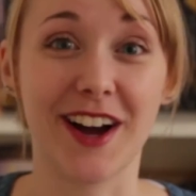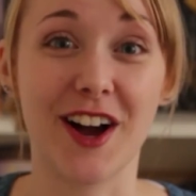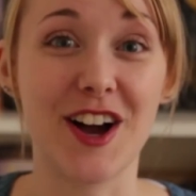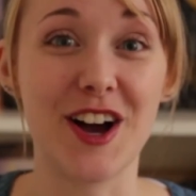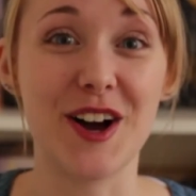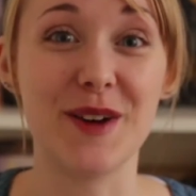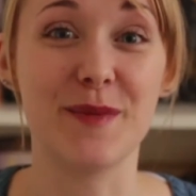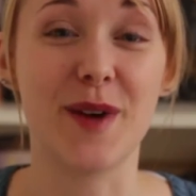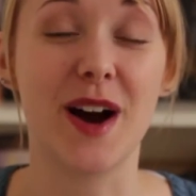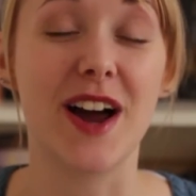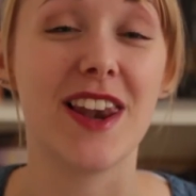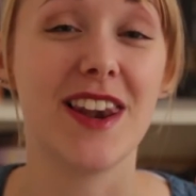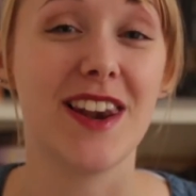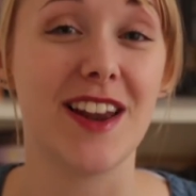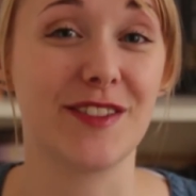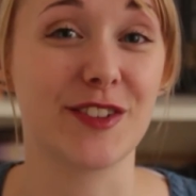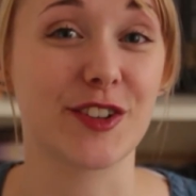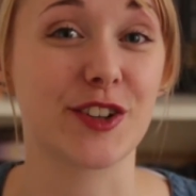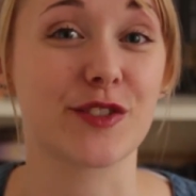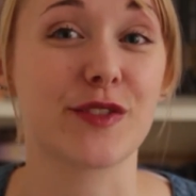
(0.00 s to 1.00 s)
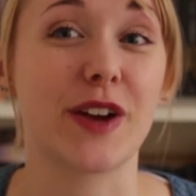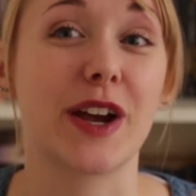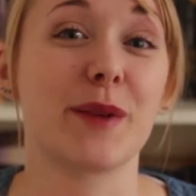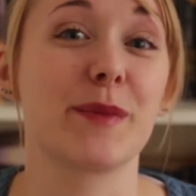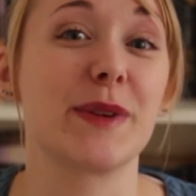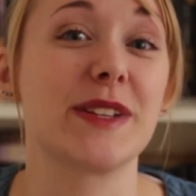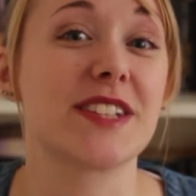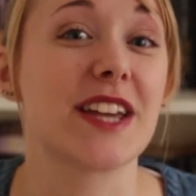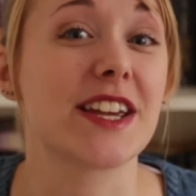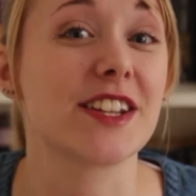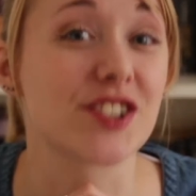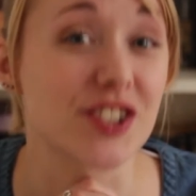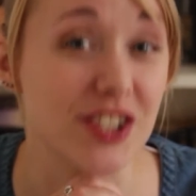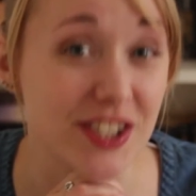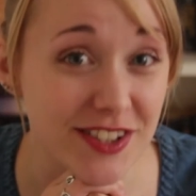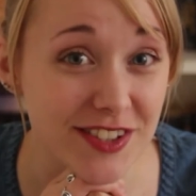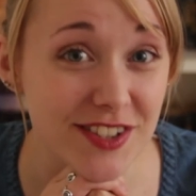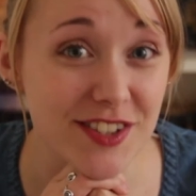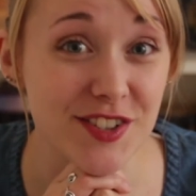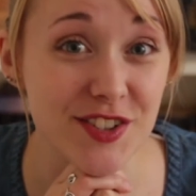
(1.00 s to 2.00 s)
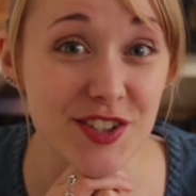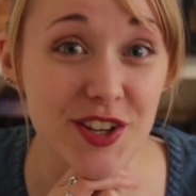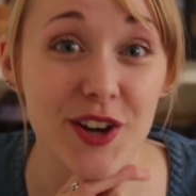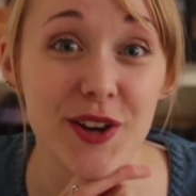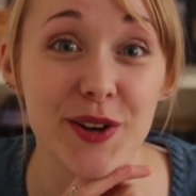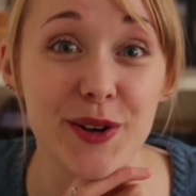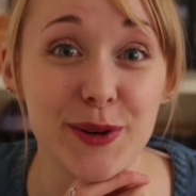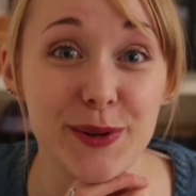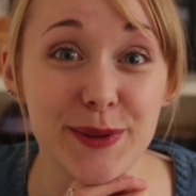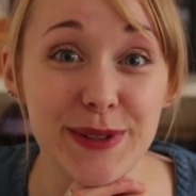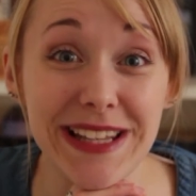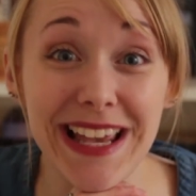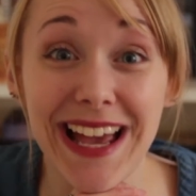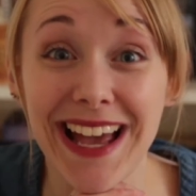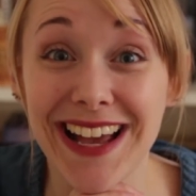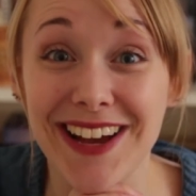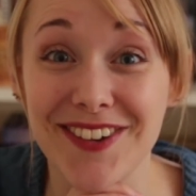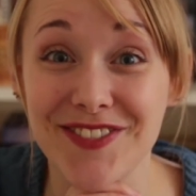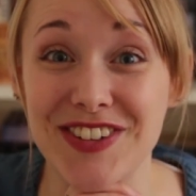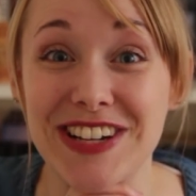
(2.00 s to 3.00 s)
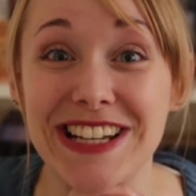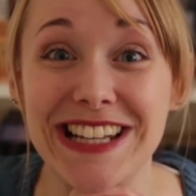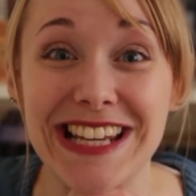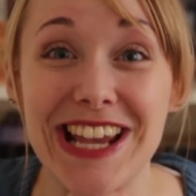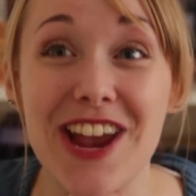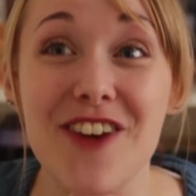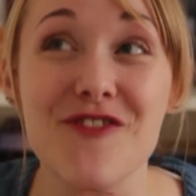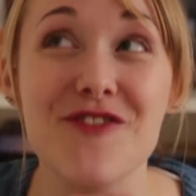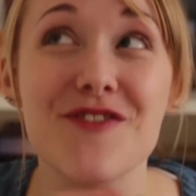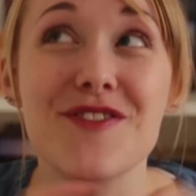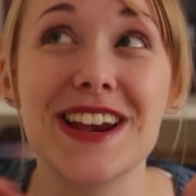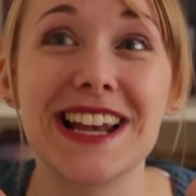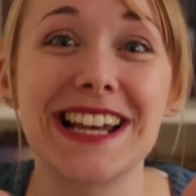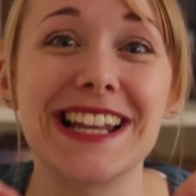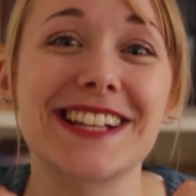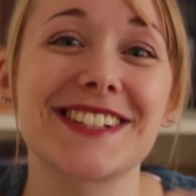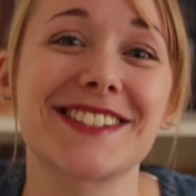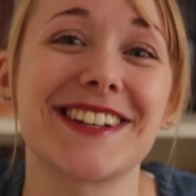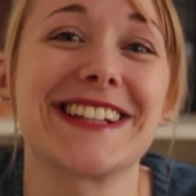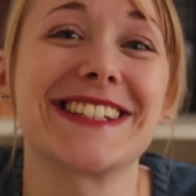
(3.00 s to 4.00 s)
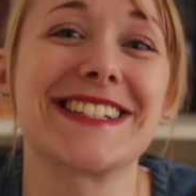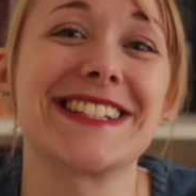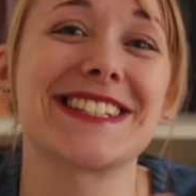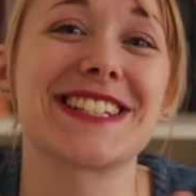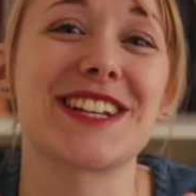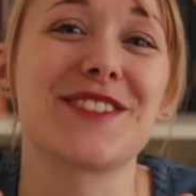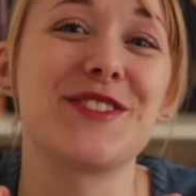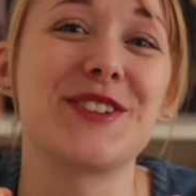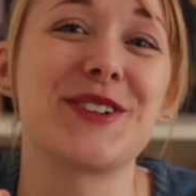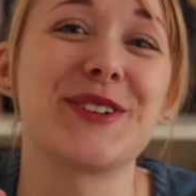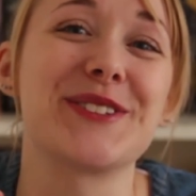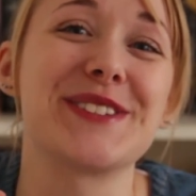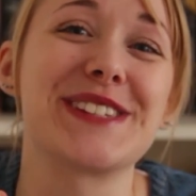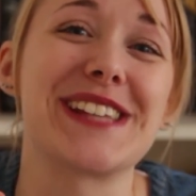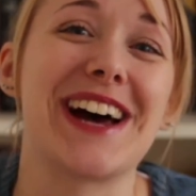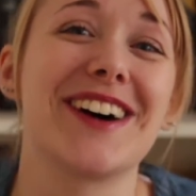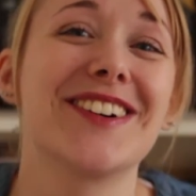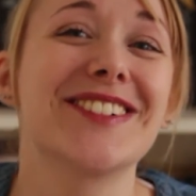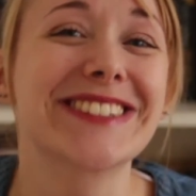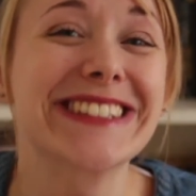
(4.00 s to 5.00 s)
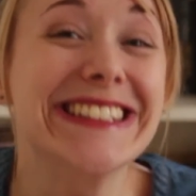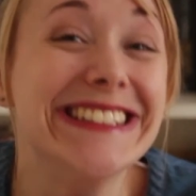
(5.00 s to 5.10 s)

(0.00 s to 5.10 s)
I love a good recommendation. So yeah, I'm really excited if you couldn't tell.